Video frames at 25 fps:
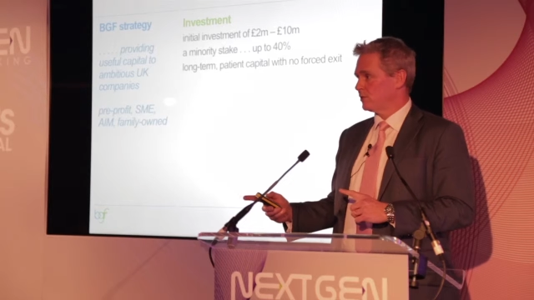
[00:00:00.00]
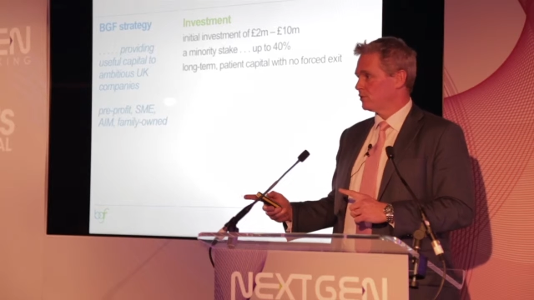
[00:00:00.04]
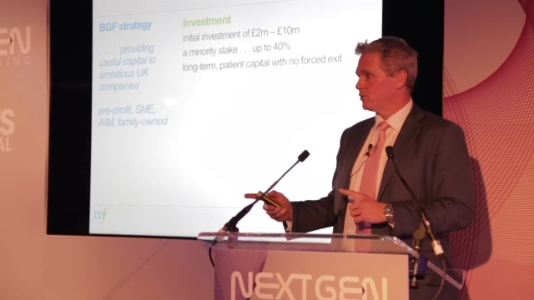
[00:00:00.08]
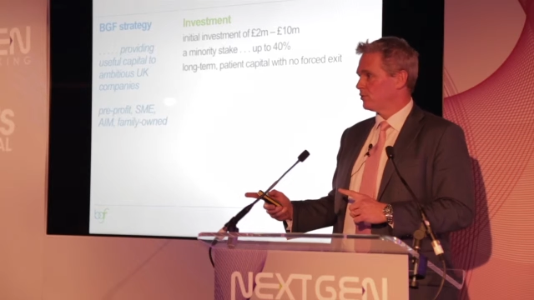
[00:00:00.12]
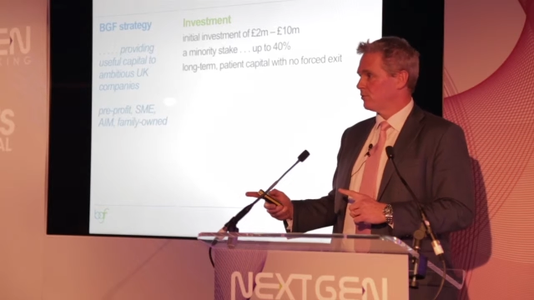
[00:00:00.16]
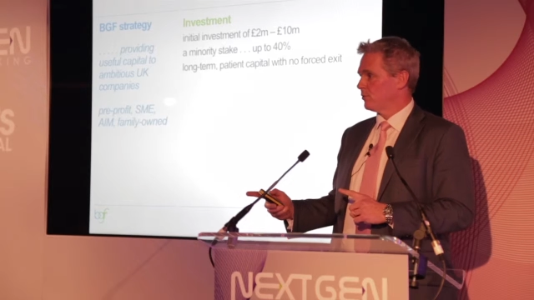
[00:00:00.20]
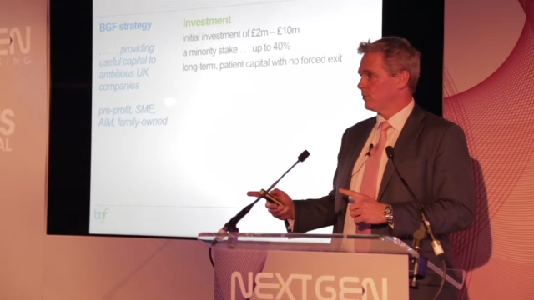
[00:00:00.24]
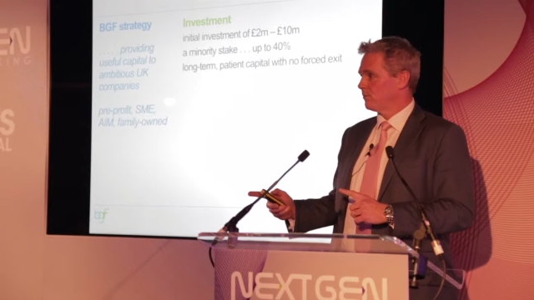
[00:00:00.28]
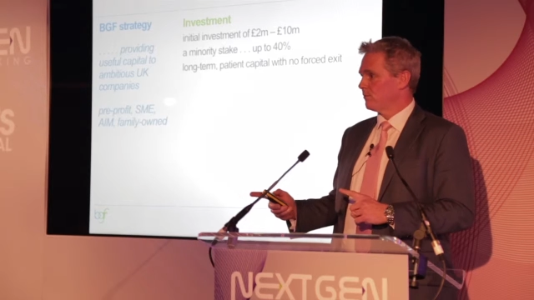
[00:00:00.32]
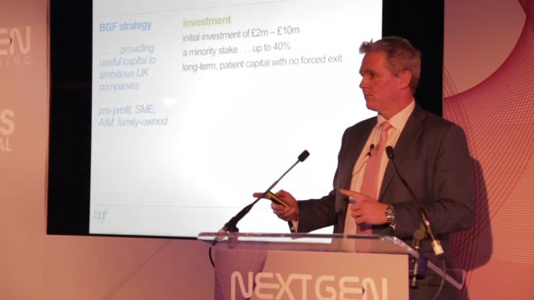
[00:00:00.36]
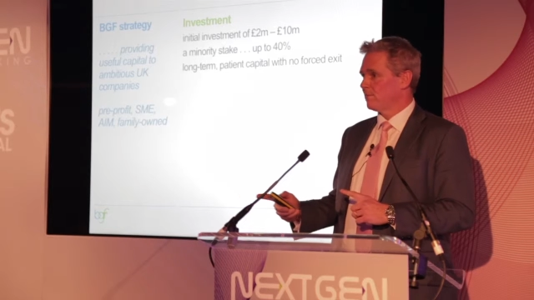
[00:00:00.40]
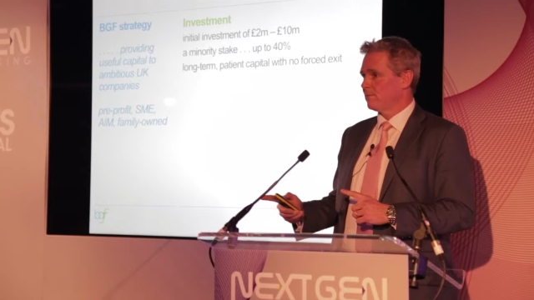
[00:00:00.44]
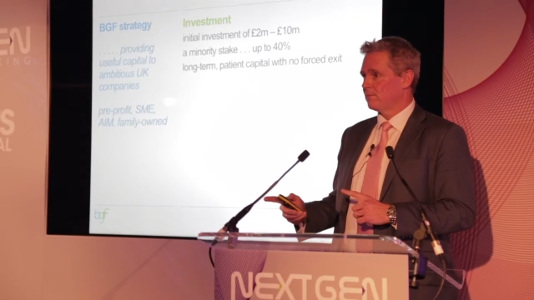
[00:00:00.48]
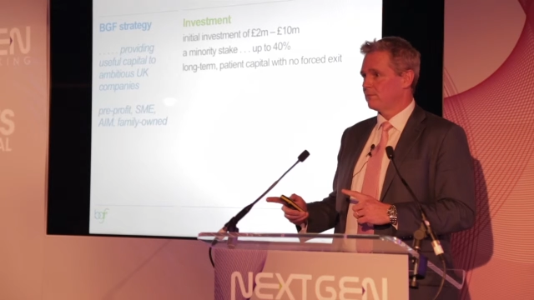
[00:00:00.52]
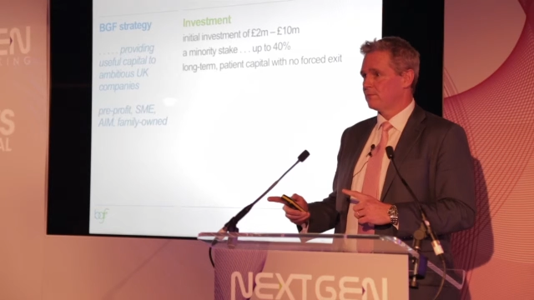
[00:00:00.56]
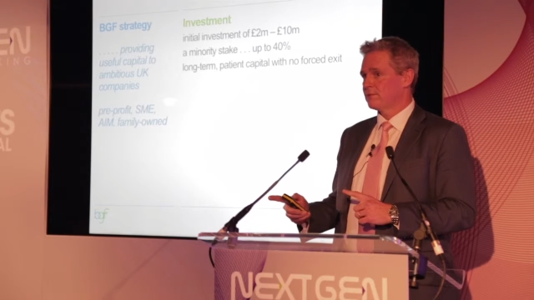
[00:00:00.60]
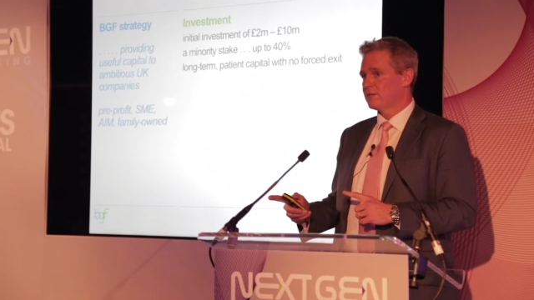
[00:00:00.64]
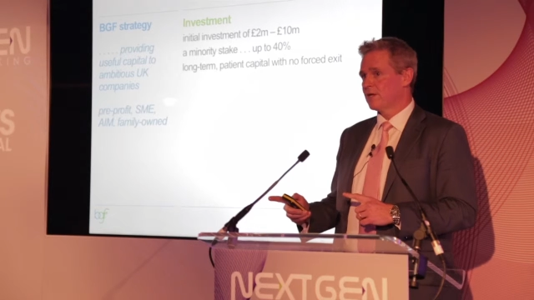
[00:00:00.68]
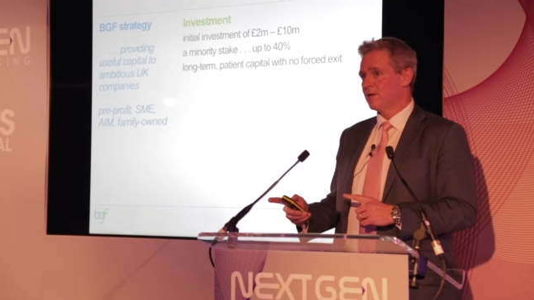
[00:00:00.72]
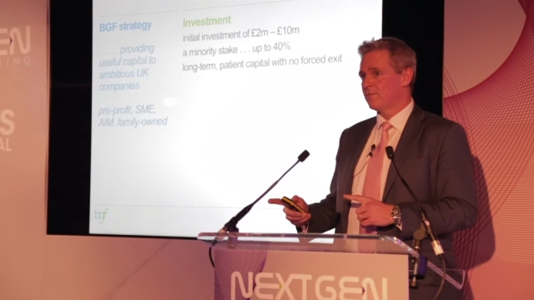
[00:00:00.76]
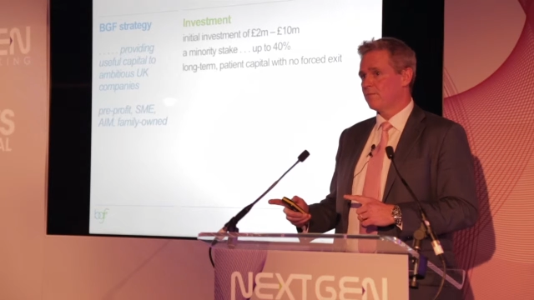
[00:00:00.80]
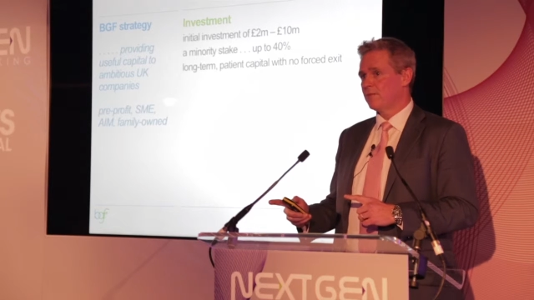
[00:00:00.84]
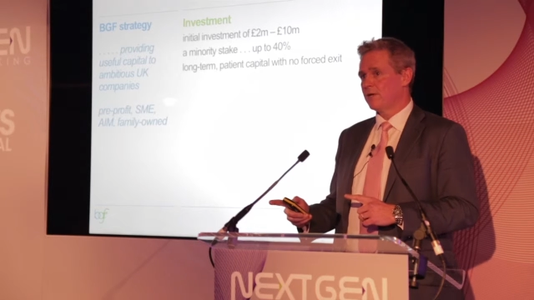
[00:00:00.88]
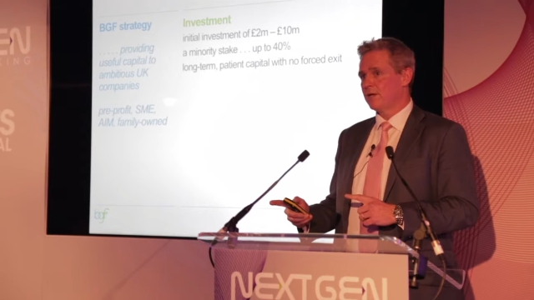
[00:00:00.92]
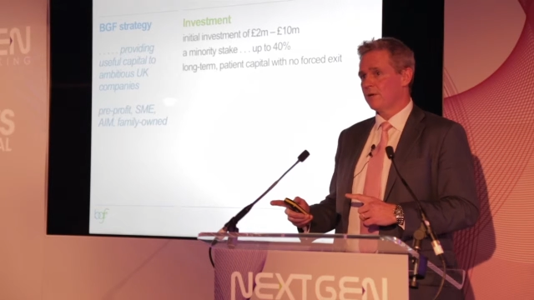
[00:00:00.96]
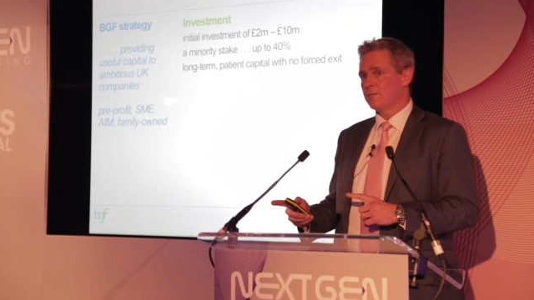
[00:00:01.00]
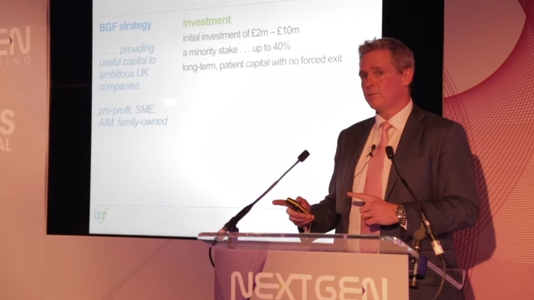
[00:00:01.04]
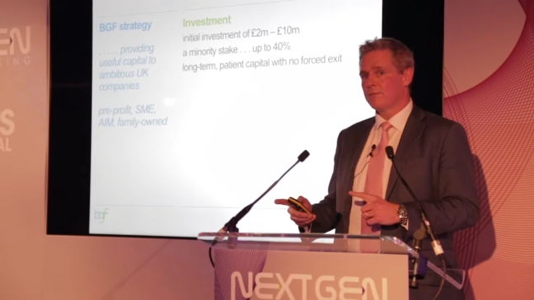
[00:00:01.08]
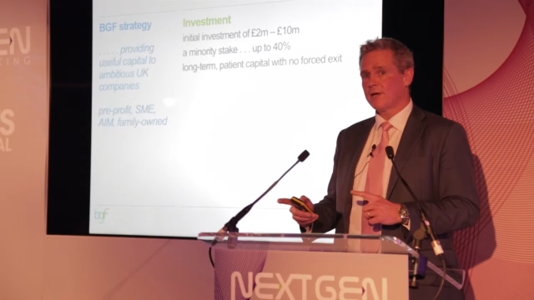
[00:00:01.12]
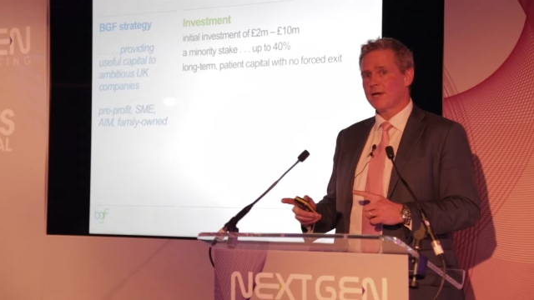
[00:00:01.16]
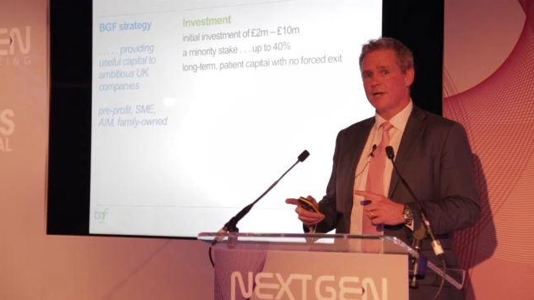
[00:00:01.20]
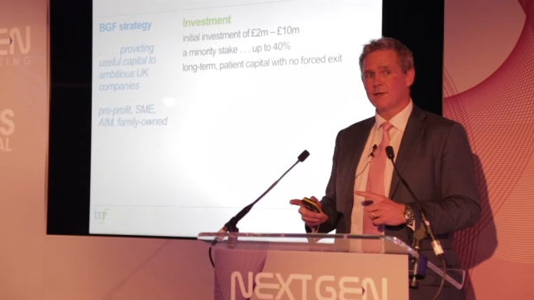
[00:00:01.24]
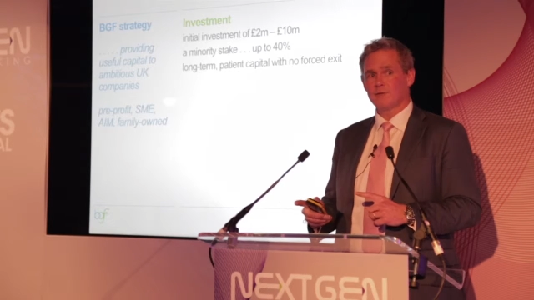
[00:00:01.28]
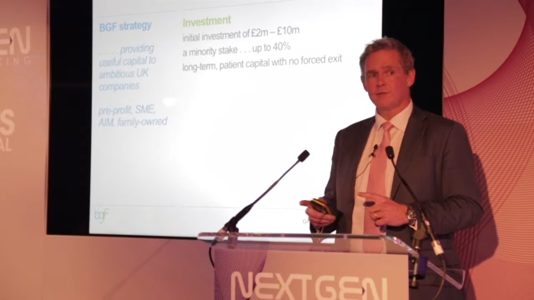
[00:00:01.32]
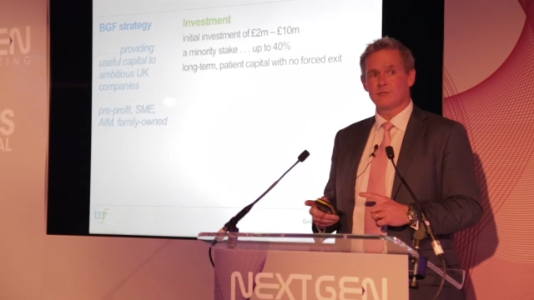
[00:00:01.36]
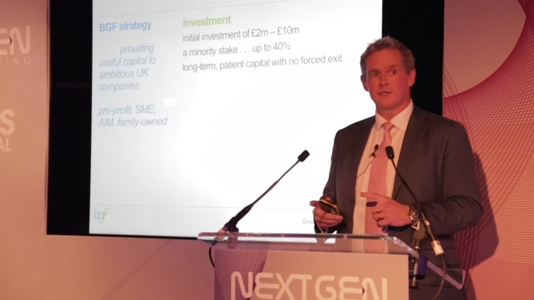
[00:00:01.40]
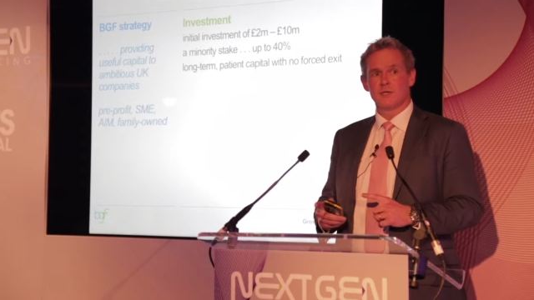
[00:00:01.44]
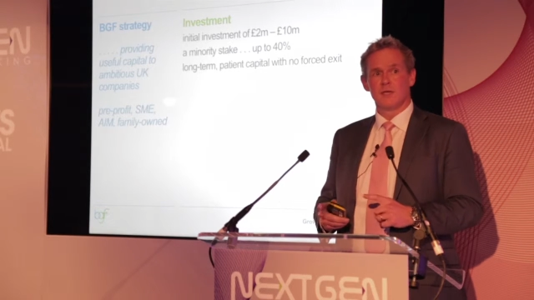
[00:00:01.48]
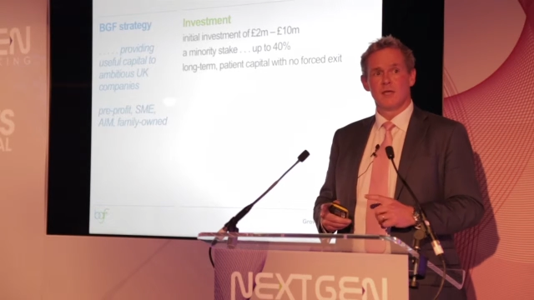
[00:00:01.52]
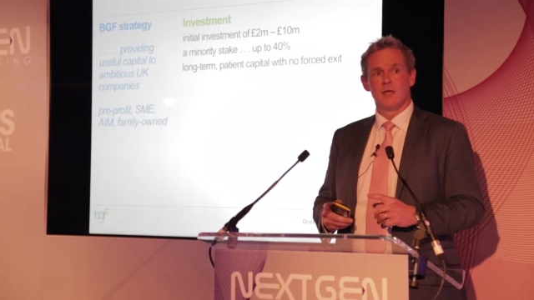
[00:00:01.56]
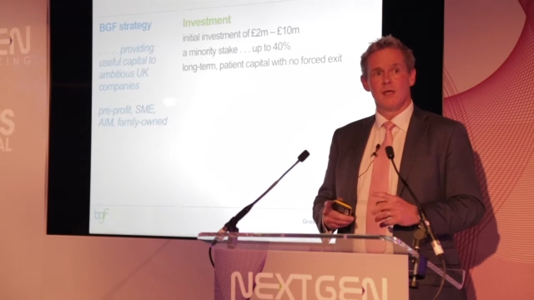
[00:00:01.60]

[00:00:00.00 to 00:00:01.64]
£2 and £10 million.